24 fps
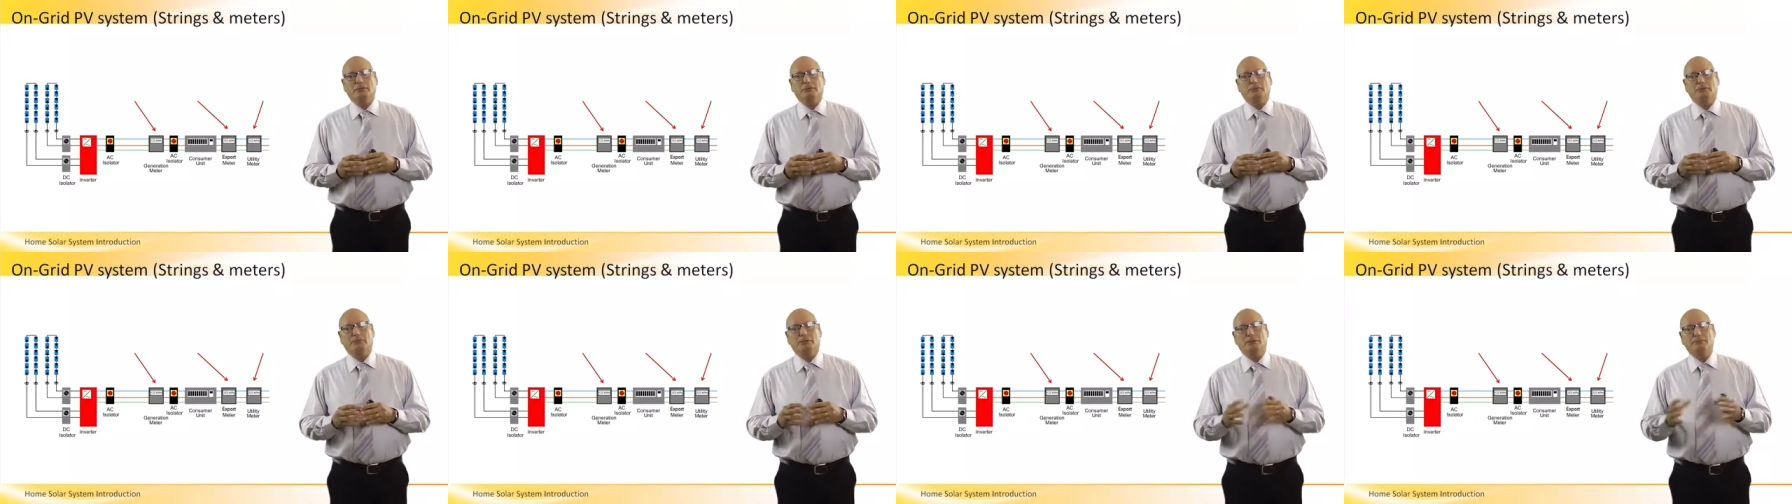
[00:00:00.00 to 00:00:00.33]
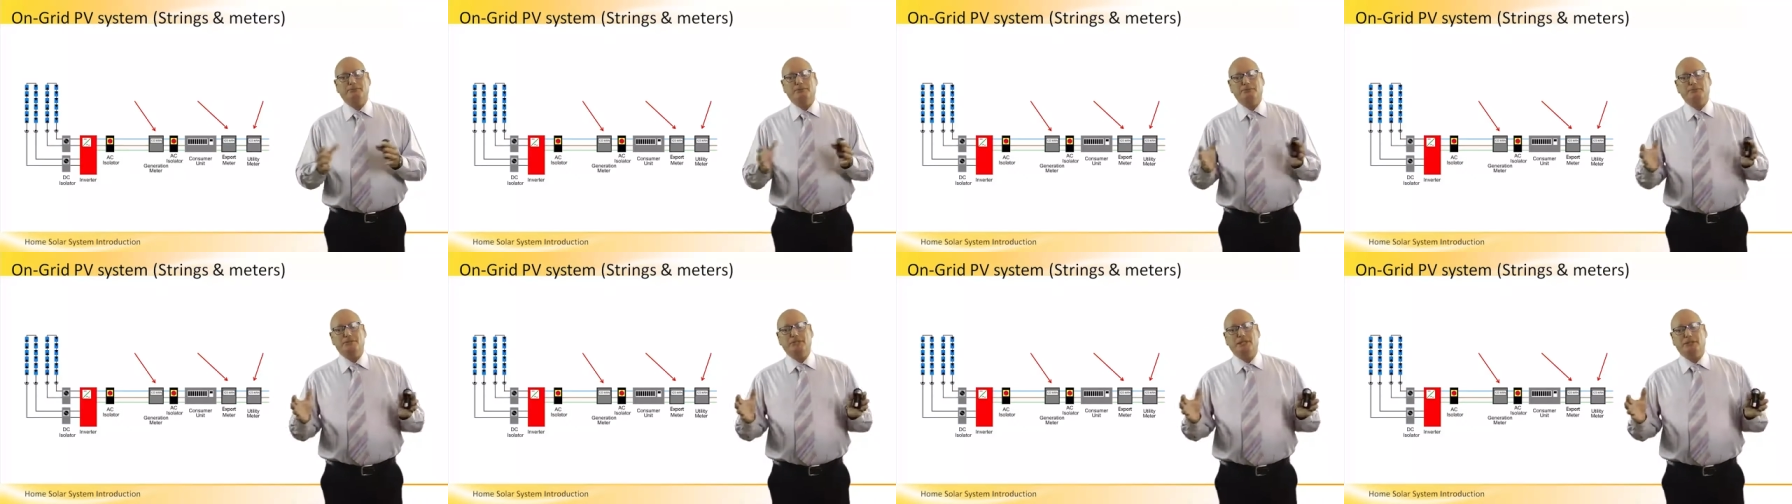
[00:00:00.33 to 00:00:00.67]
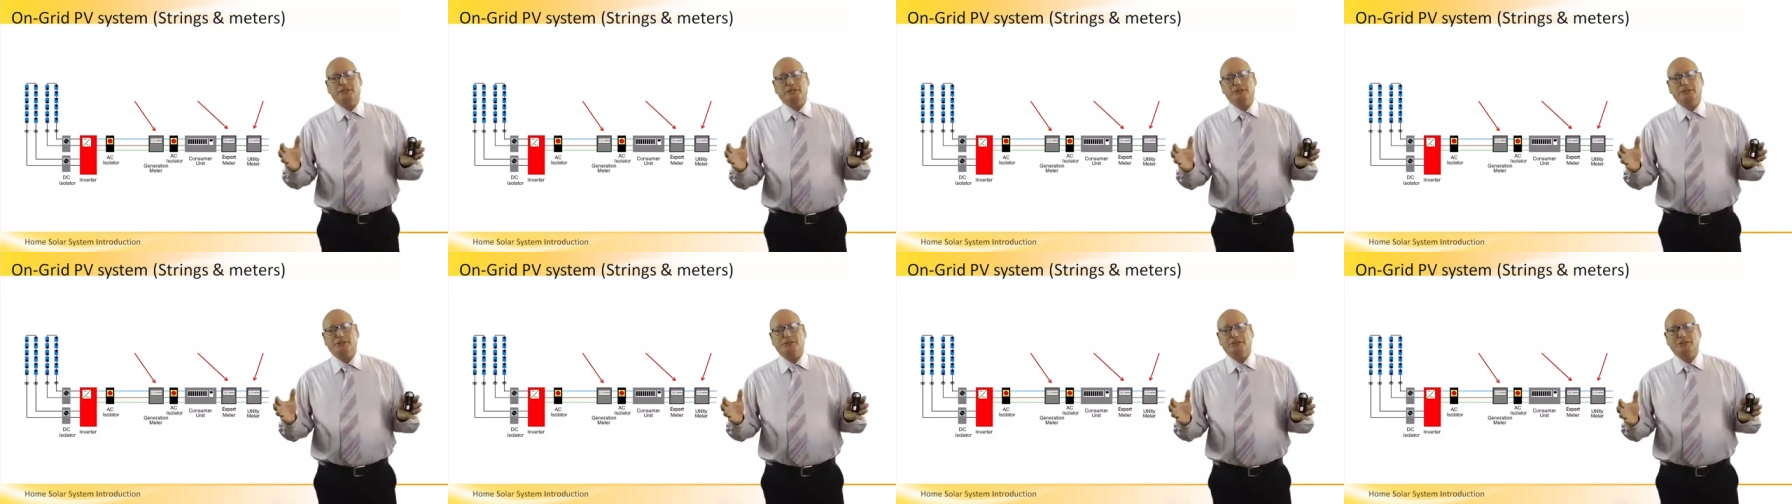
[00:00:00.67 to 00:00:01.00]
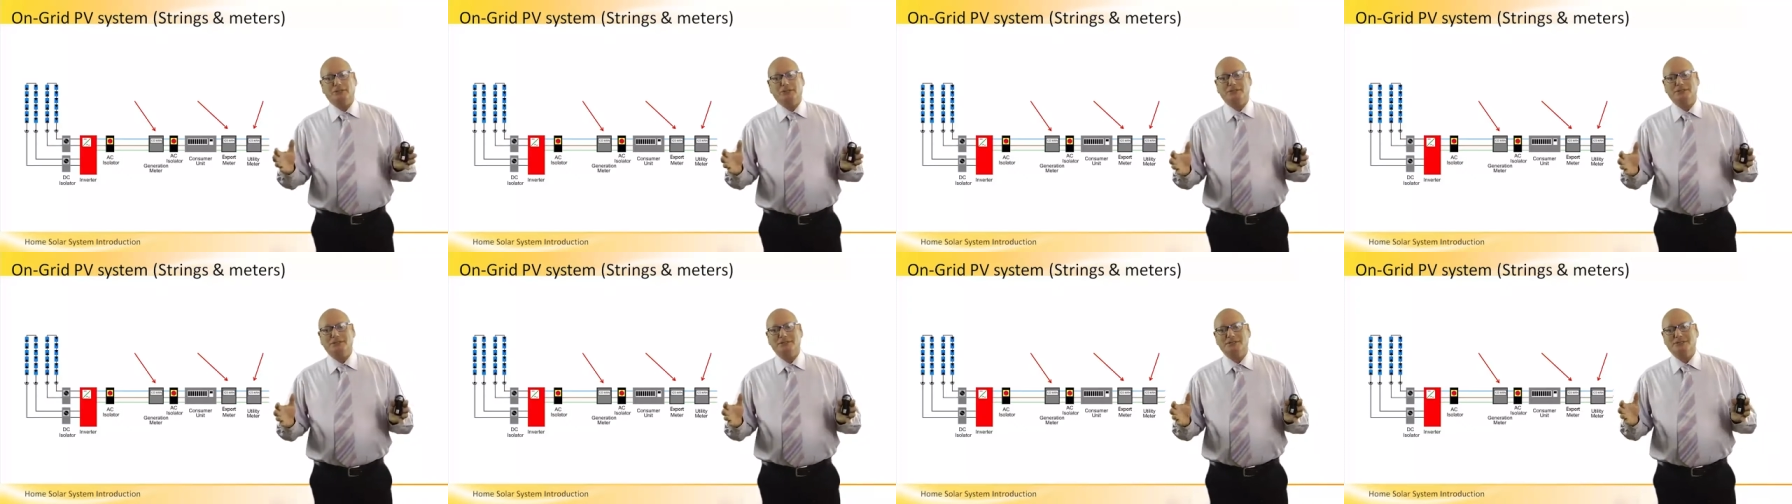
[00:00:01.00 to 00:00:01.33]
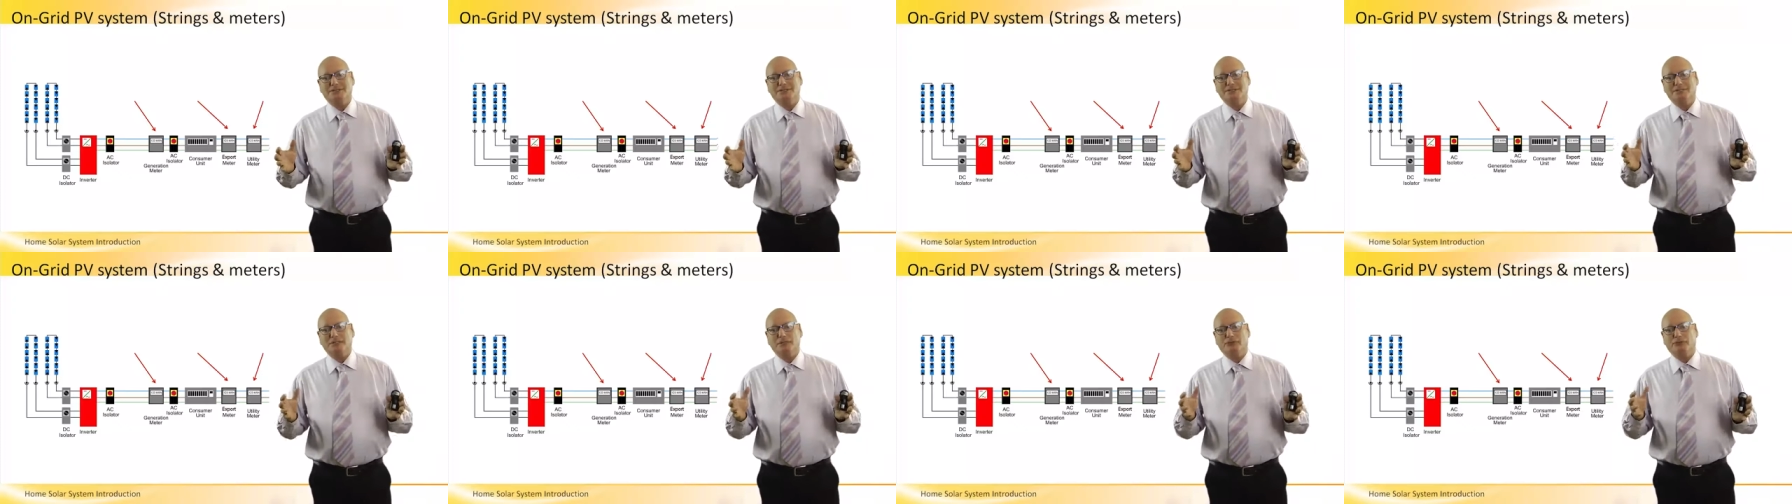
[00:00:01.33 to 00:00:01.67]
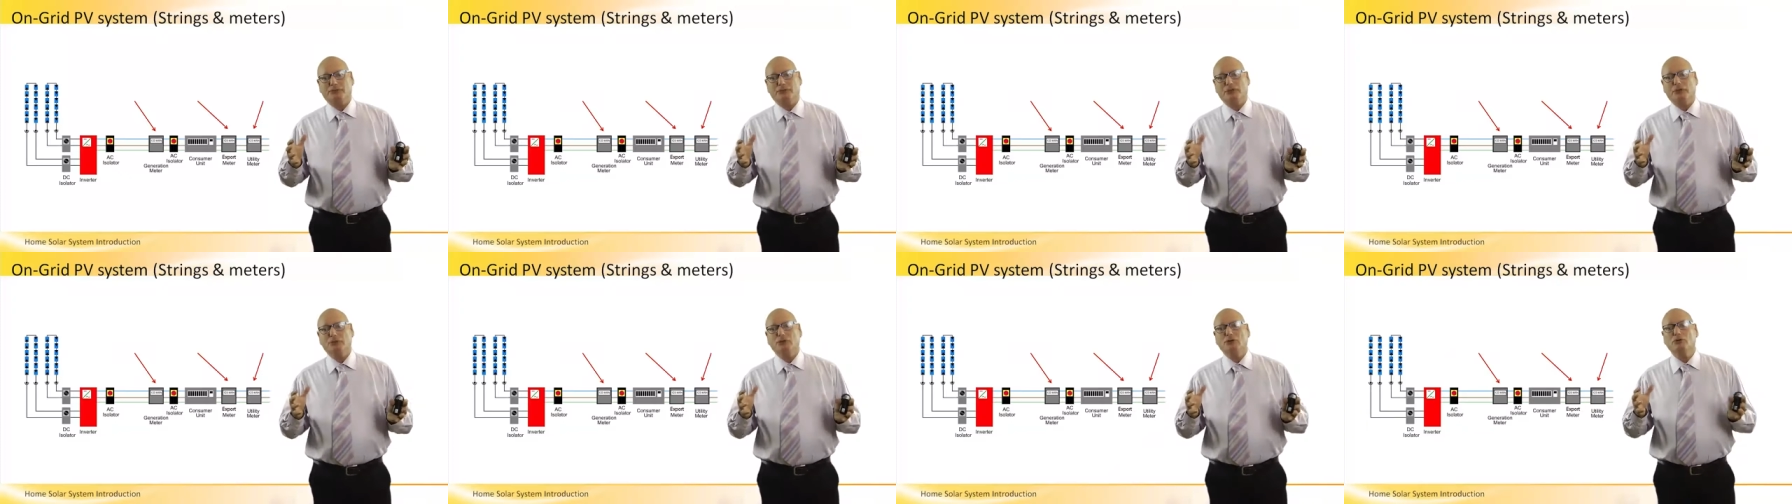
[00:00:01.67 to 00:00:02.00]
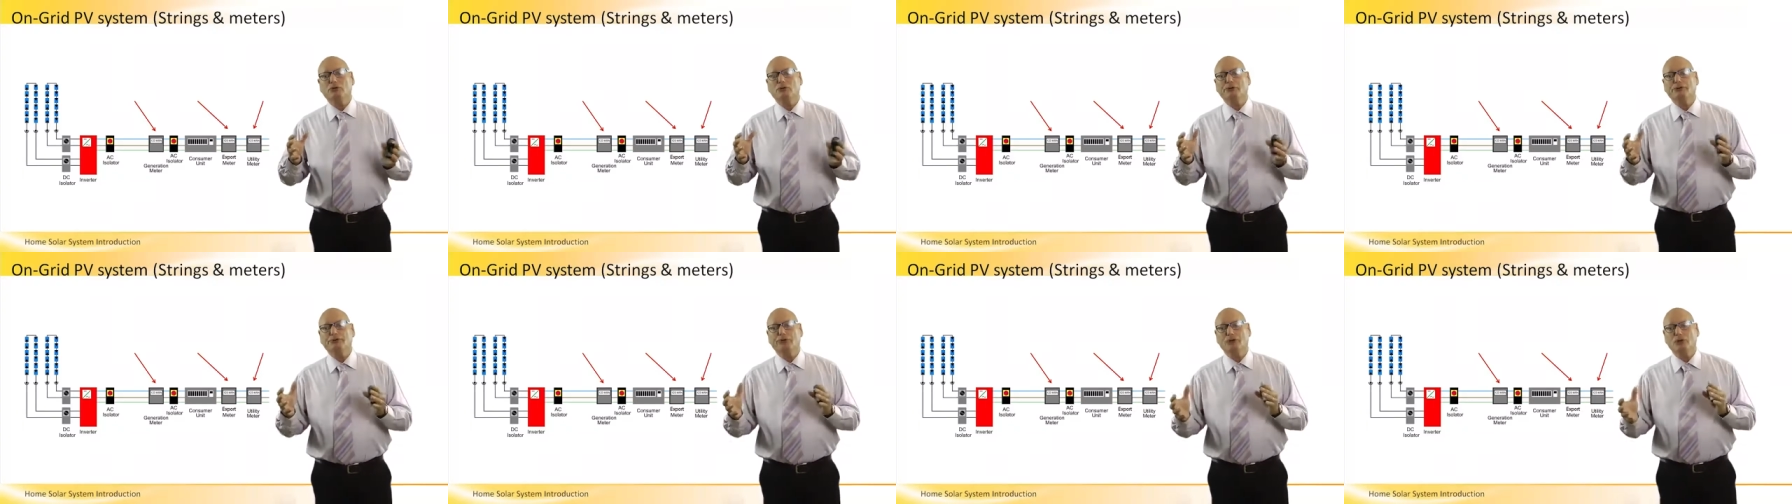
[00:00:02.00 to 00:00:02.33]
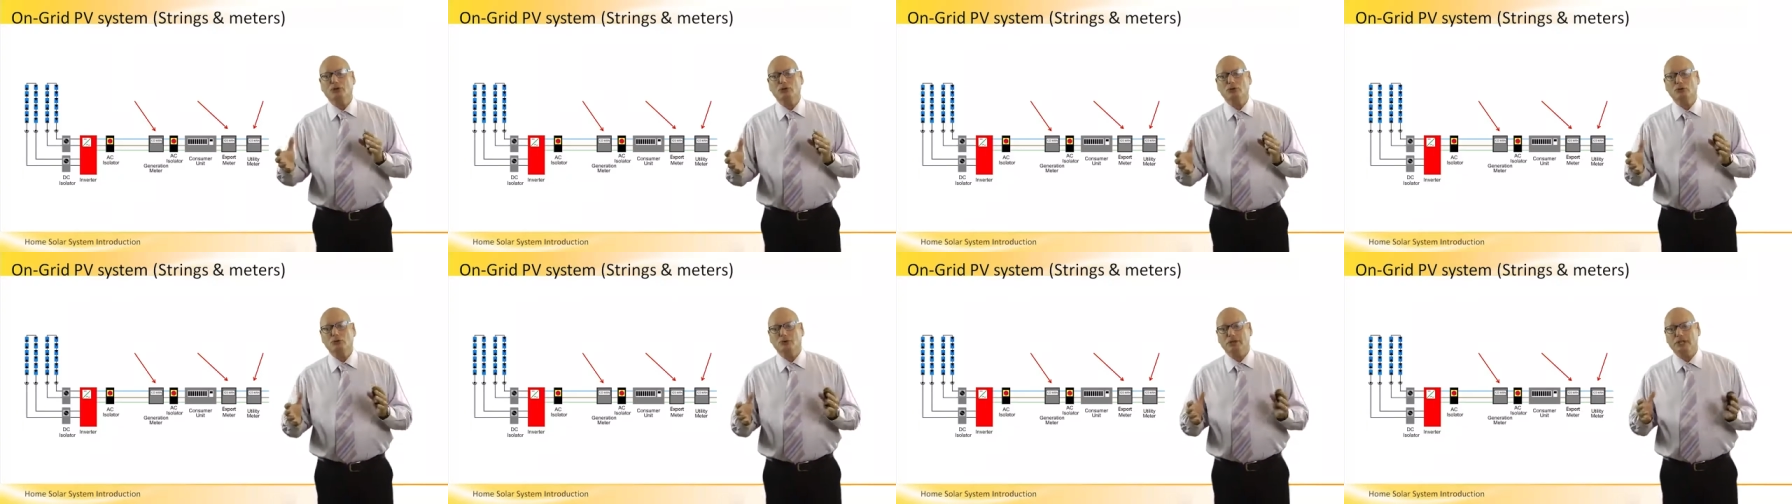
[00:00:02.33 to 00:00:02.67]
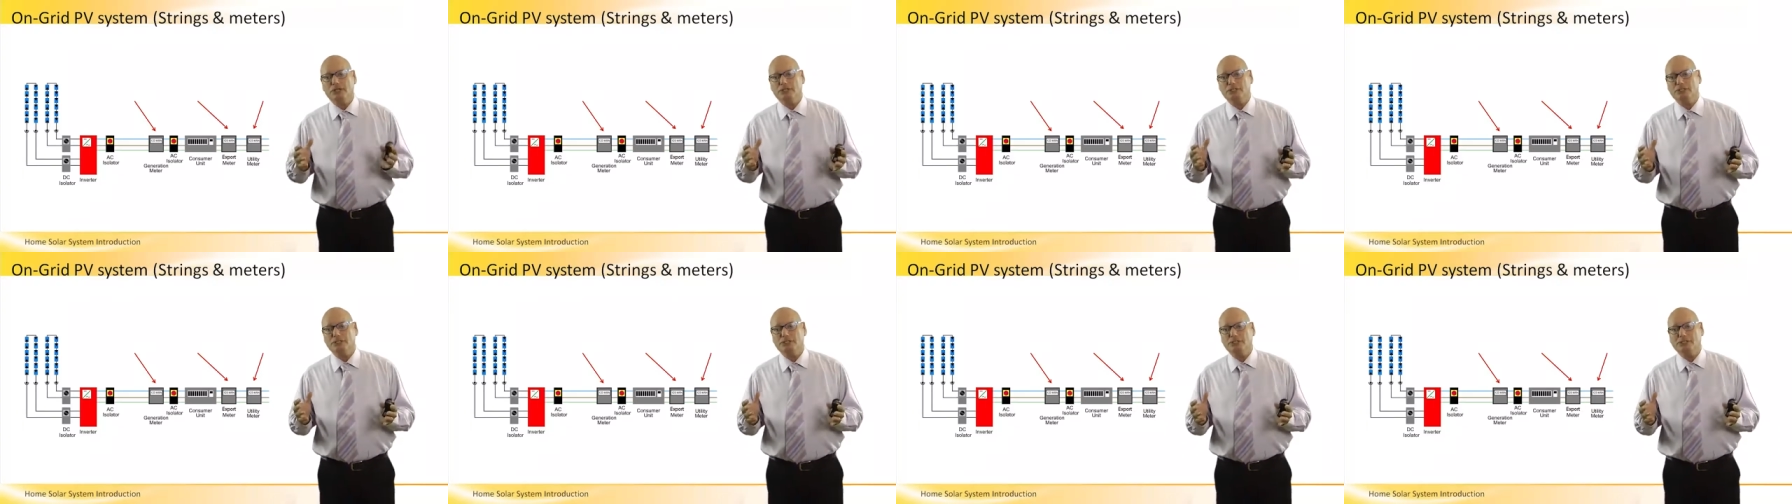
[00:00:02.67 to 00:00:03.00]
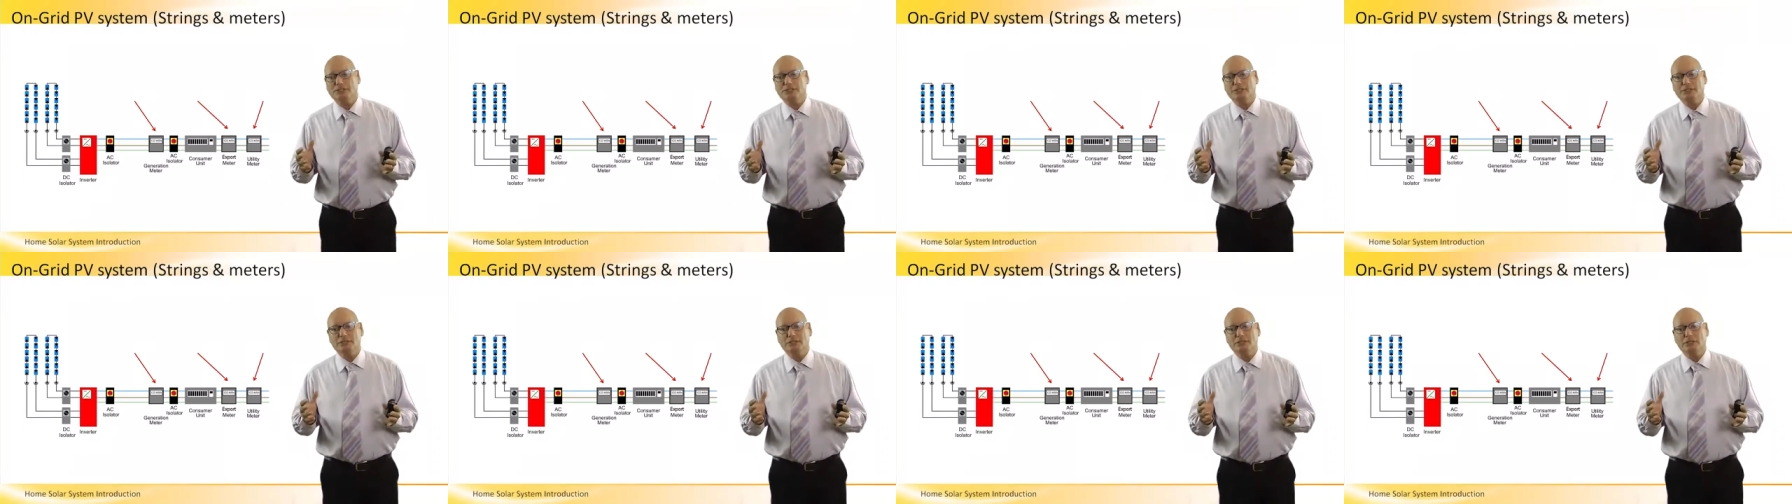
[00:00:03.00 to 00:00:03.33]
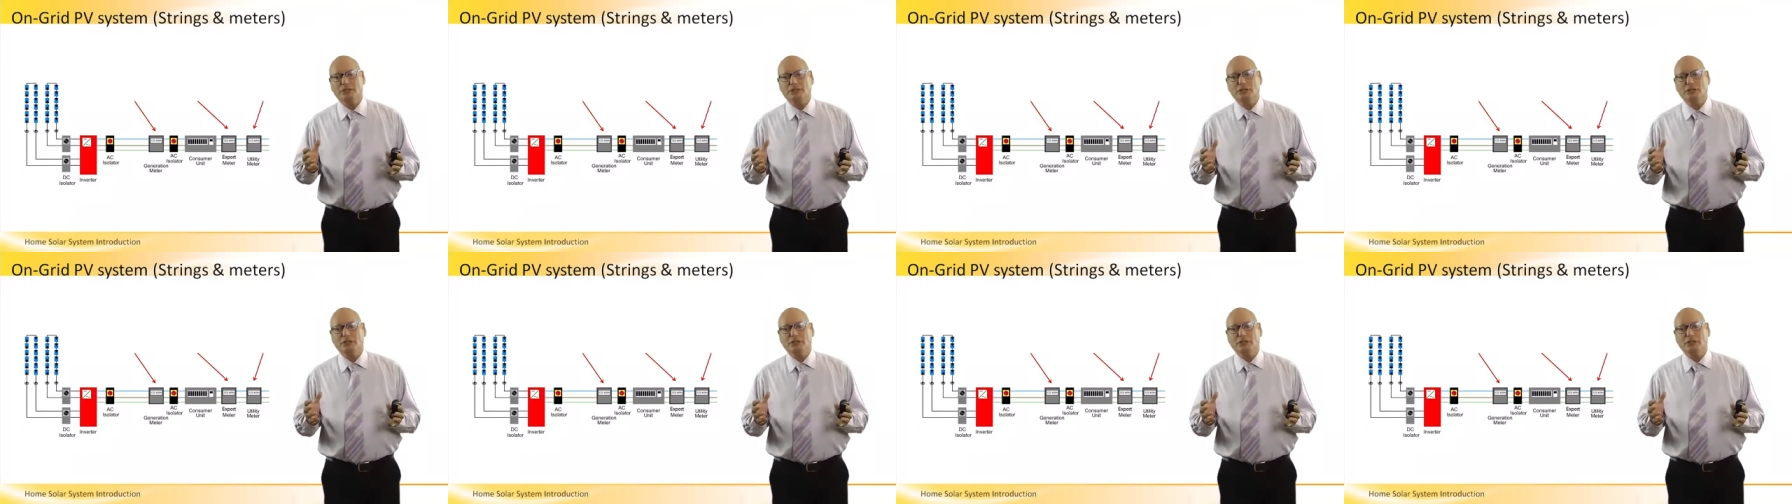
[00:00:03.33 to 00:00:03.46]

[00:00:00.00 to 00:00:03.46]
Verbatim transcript: represent several configurations